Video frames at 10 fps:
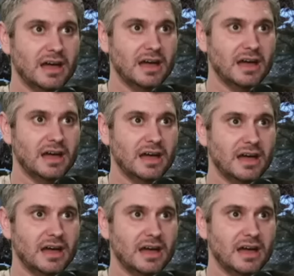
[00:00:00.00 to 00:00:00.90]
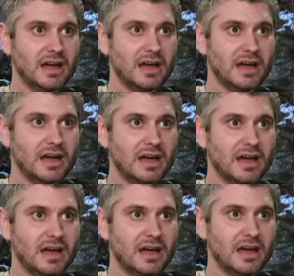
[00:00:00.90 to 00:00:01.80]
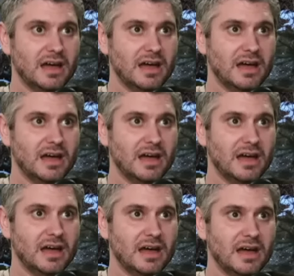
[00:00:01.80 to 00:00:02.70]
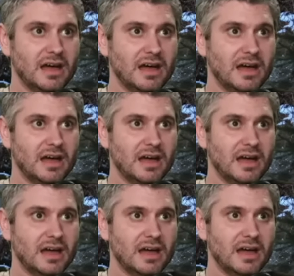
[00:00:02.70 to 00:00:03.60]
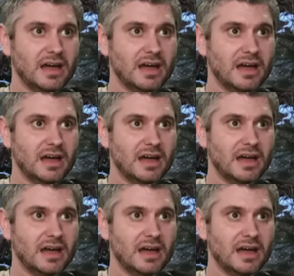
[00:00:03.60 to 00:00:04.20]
The person shown says nothing.